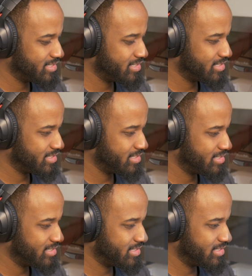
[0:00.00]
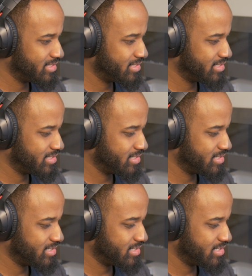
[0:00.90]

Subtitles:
No one is speaking in this clip.